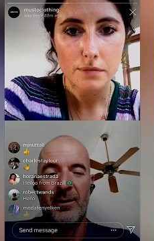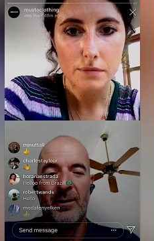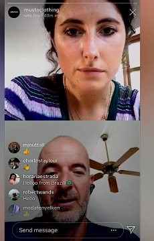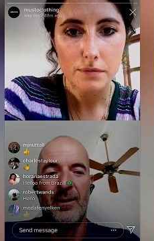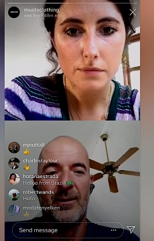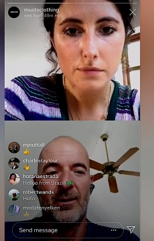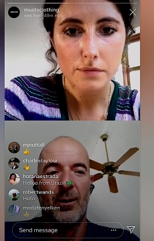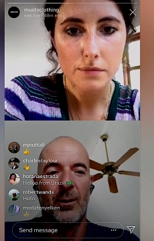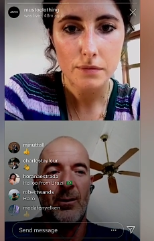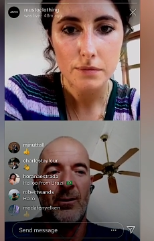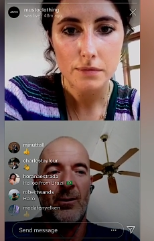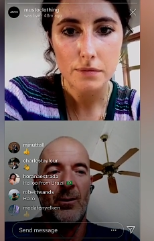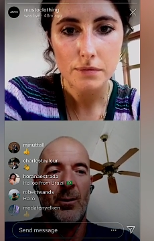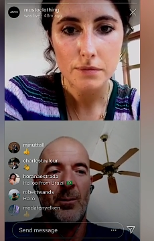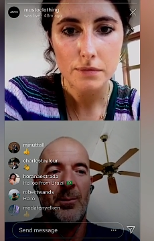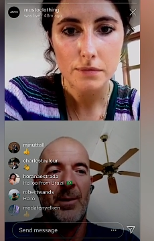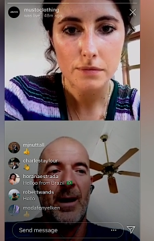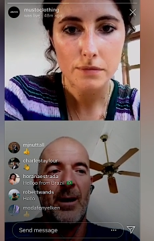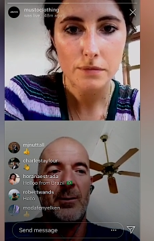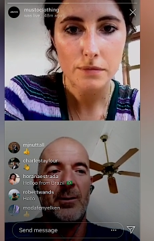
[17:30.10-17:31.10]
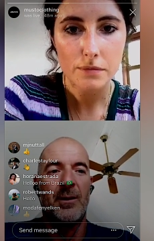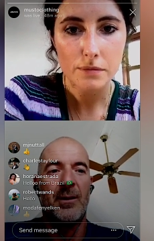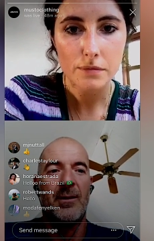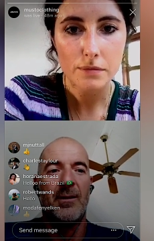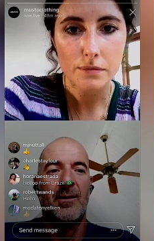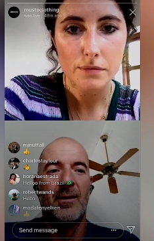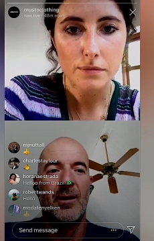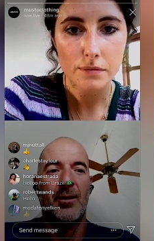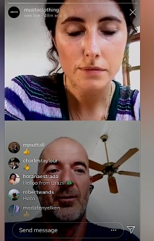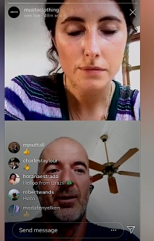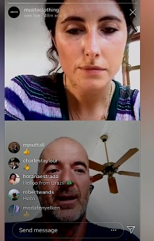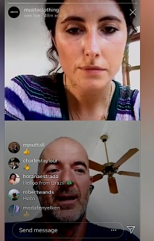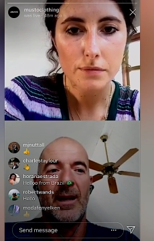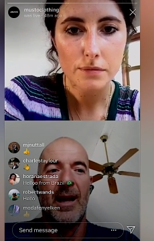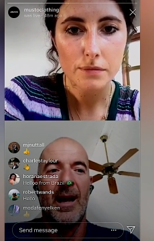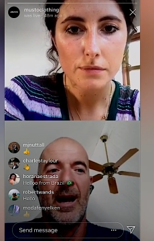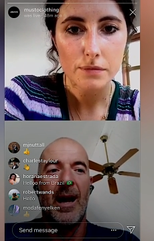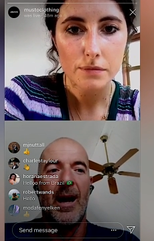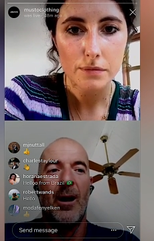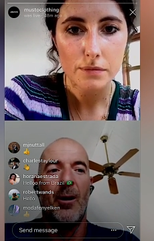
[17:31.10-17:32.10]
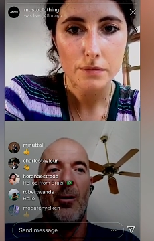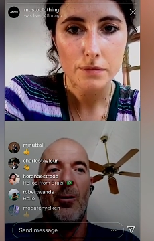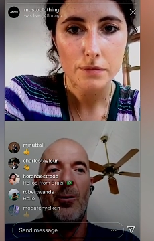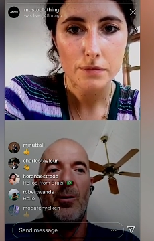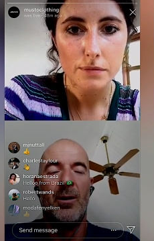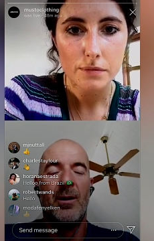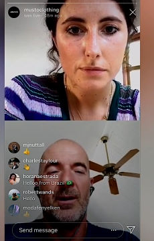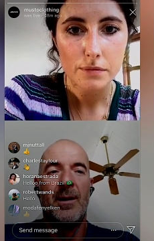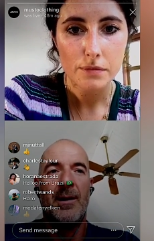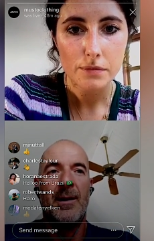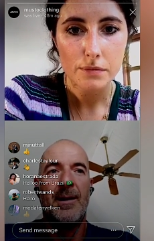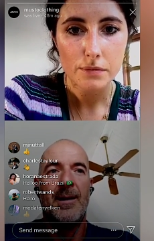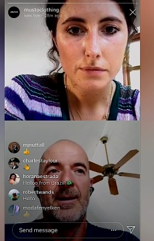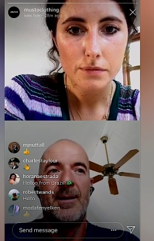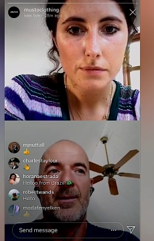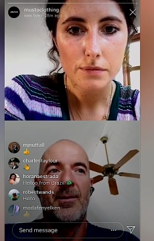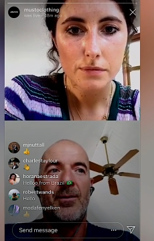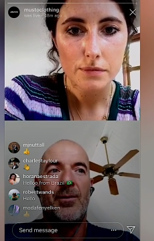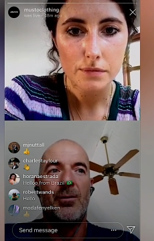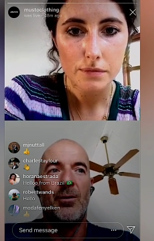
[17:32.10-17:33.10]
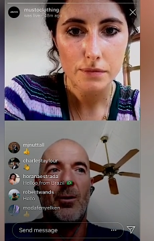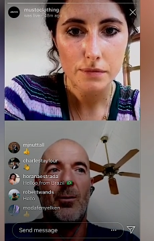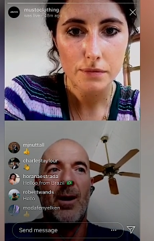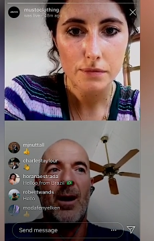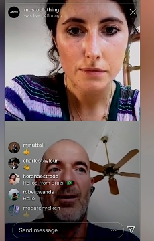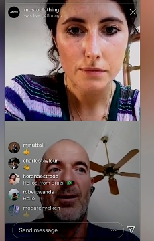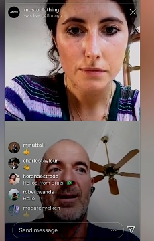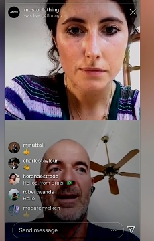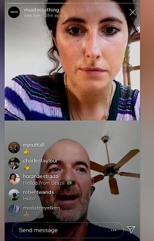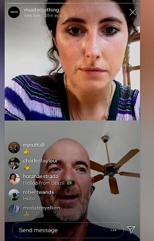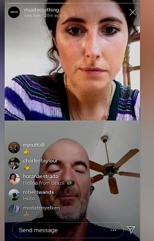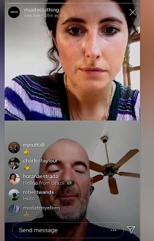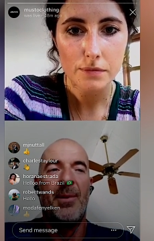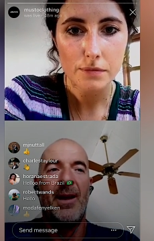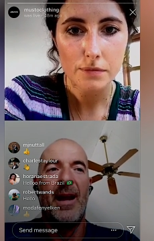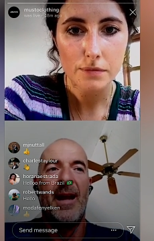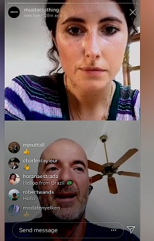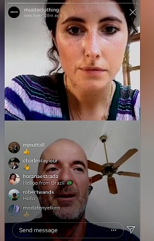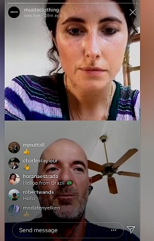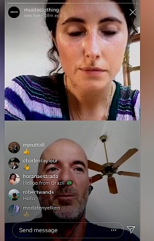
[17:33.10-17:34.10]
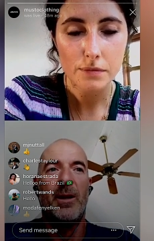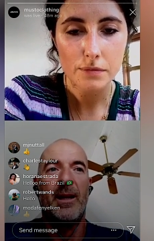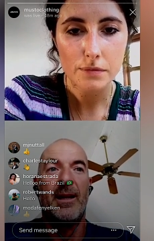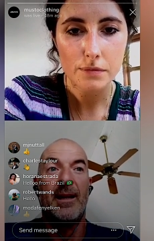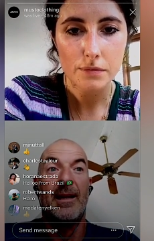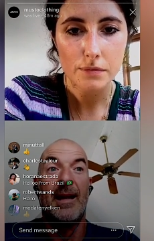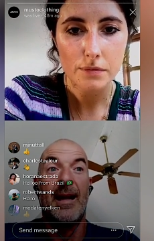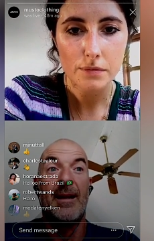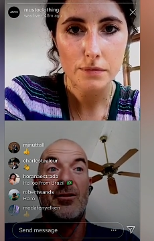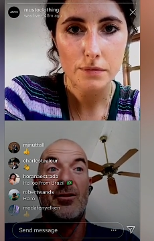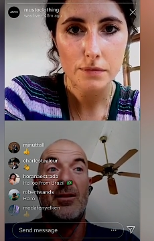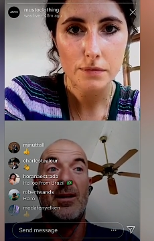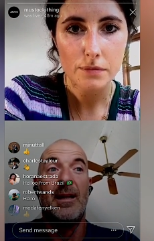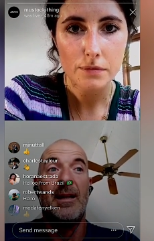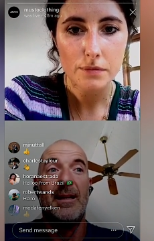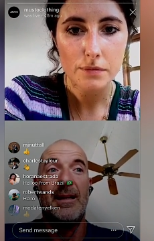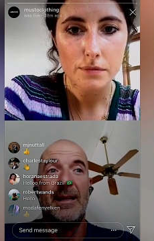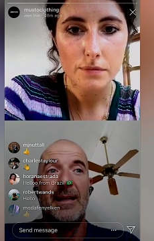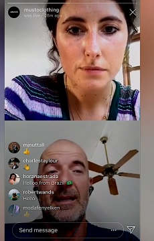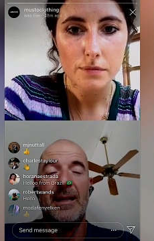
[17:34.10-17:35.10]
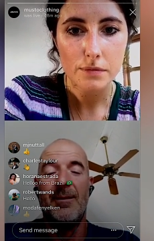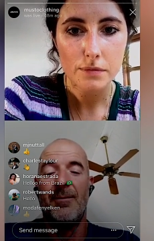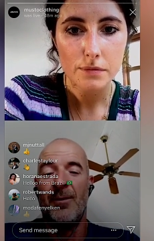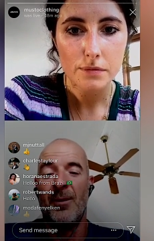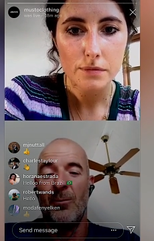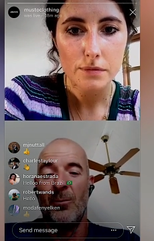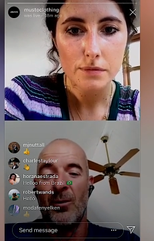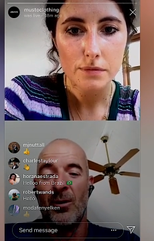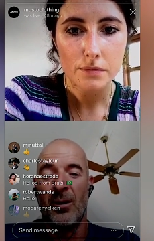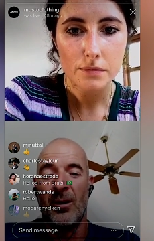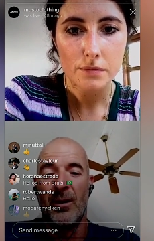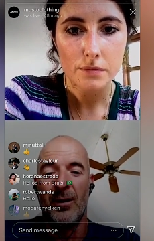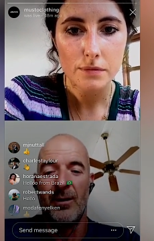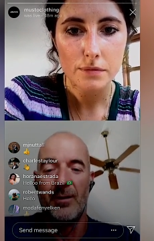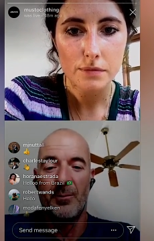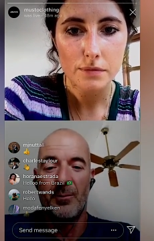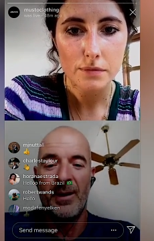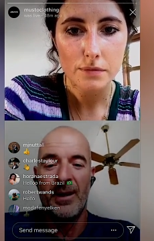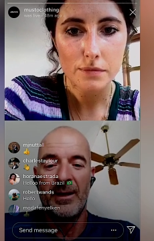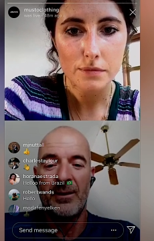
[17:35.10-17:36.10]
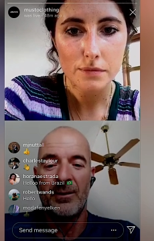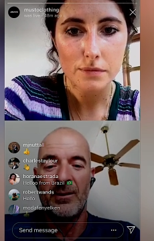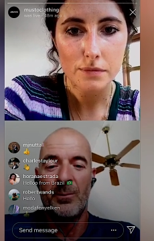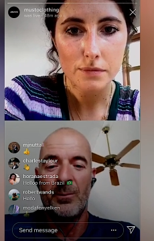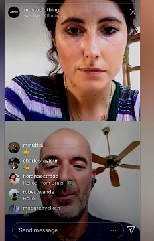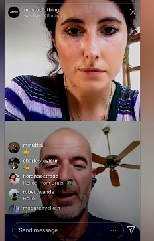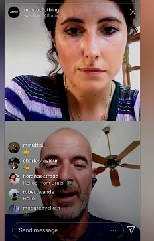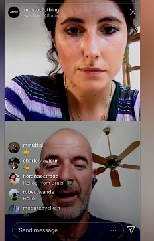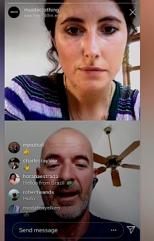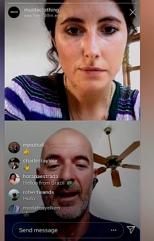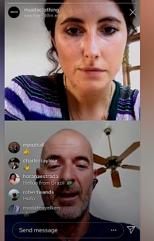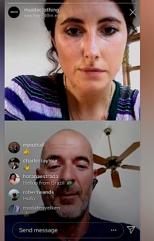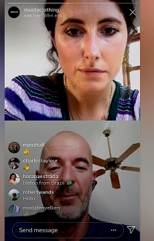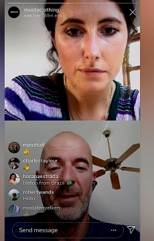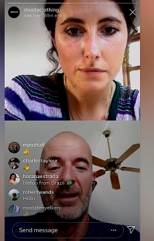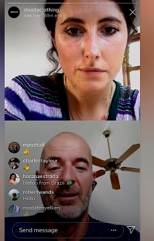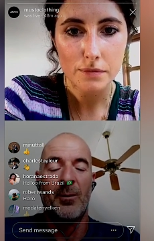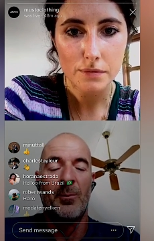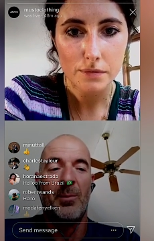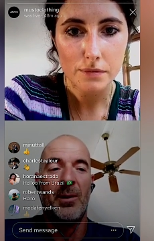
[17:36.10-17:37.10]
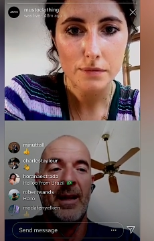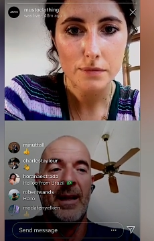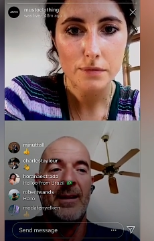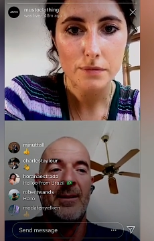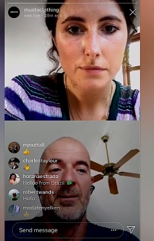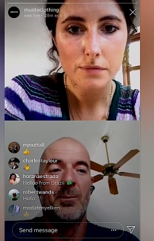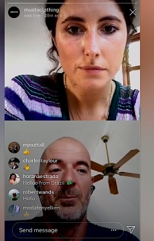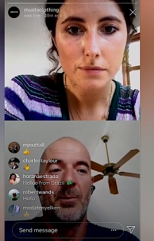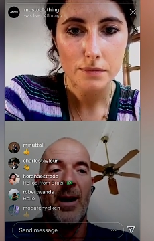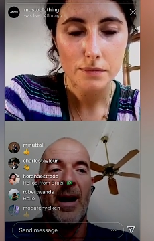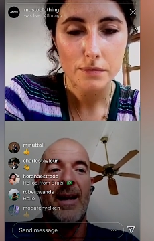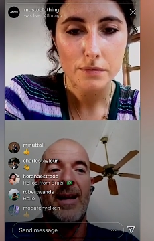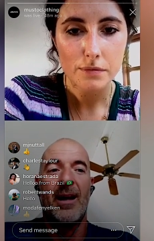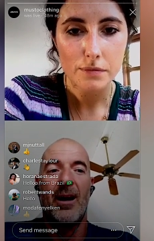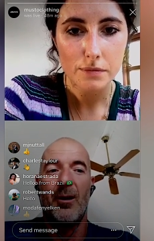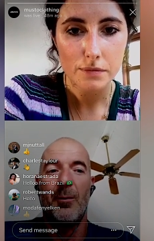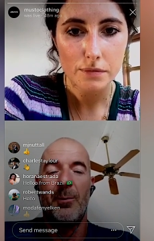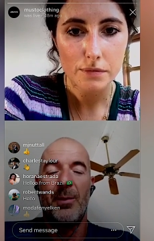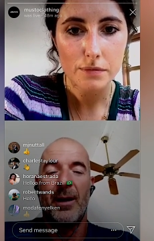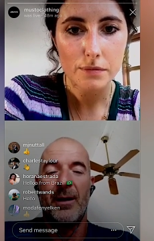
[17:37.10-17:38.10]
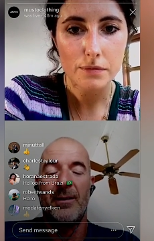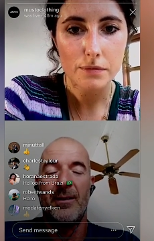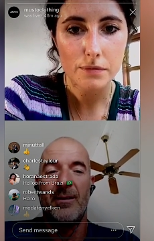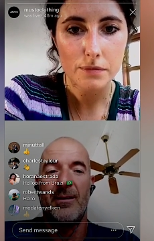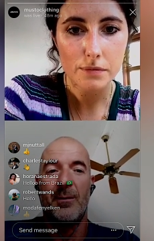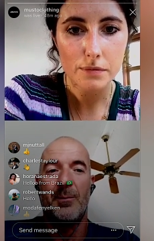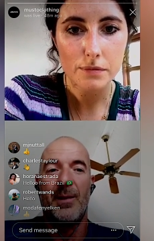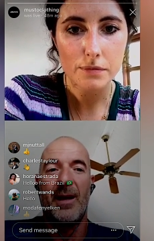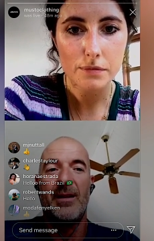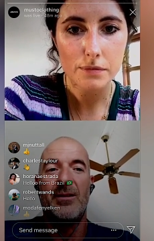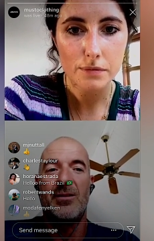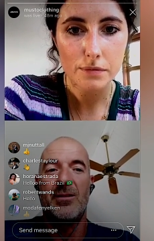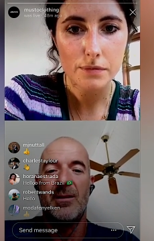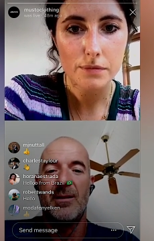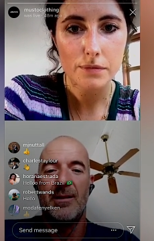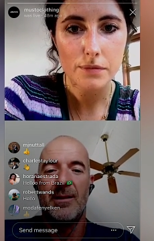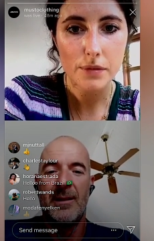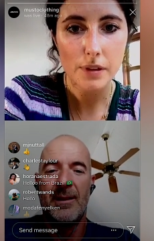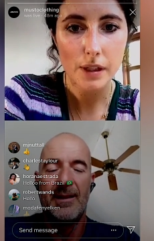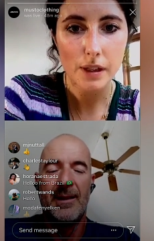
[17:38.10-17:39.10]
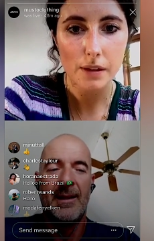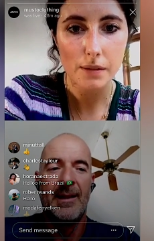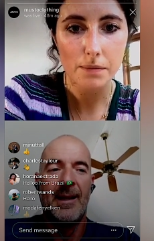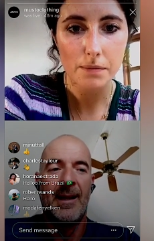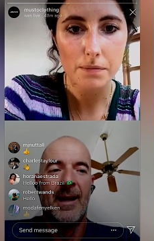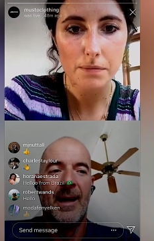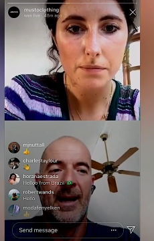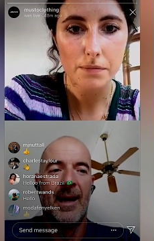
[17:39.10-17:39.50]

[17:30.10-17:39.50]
Speaker 1: also about considering how through our campaign, we can actually leave the world a better, a better place by our participation. Mm-hmm. Yeah.